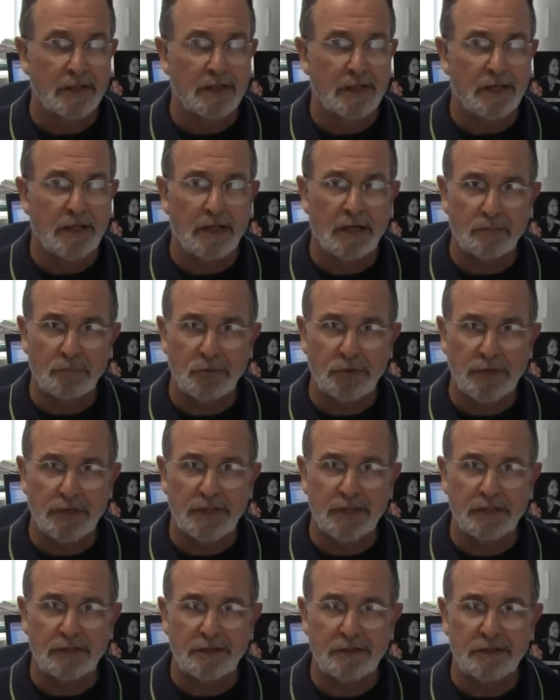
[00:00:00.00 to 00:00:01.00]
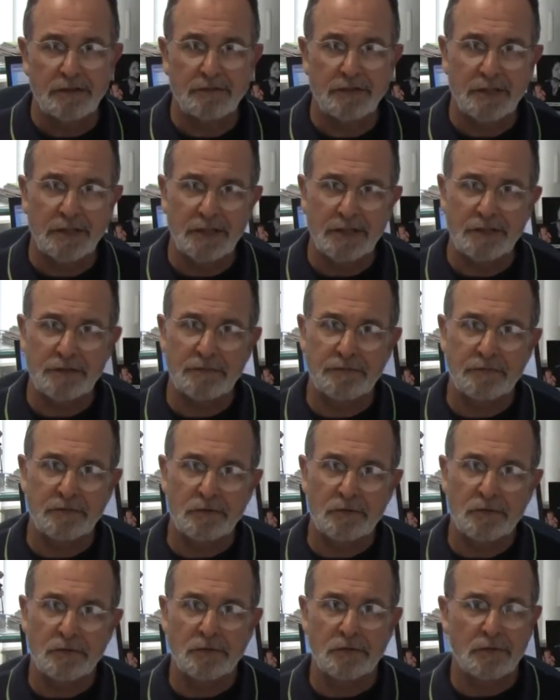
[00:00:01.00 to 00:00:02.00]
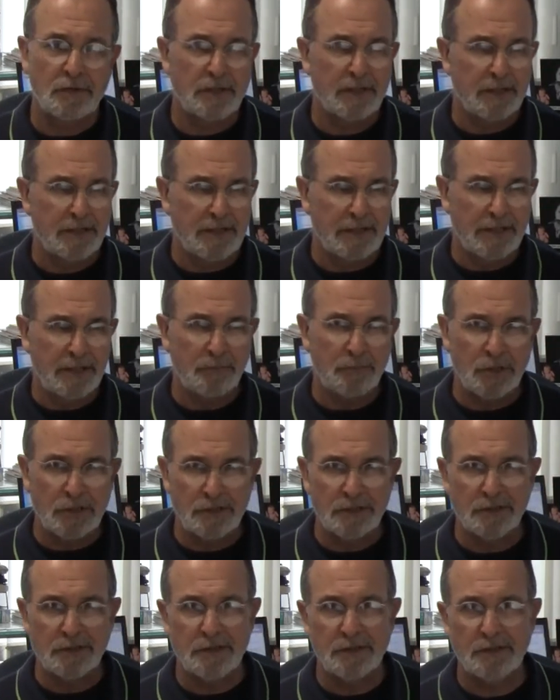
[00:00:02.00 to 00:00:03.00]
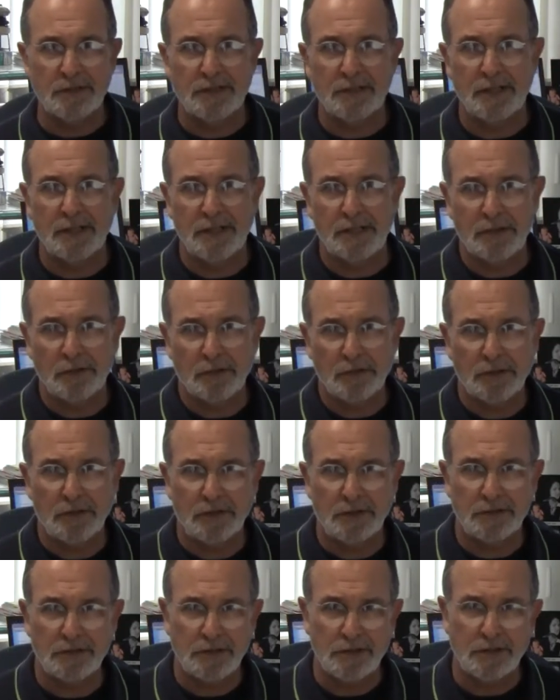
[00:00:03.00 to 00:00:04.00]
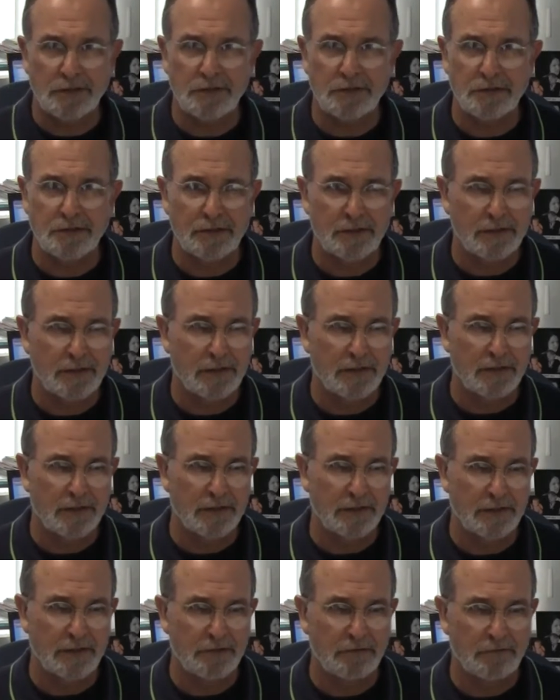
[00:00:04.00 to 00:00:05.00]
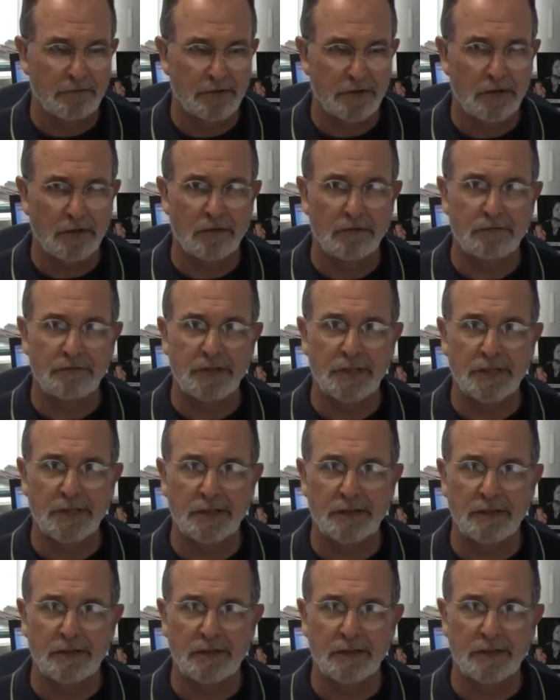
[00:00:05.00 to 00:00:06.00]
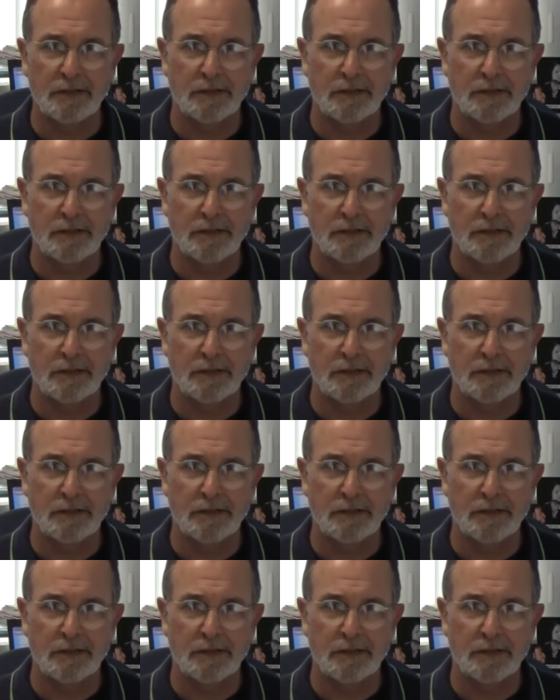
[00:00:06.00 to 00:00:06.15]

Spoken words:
Operating activities for any business, any organization involved in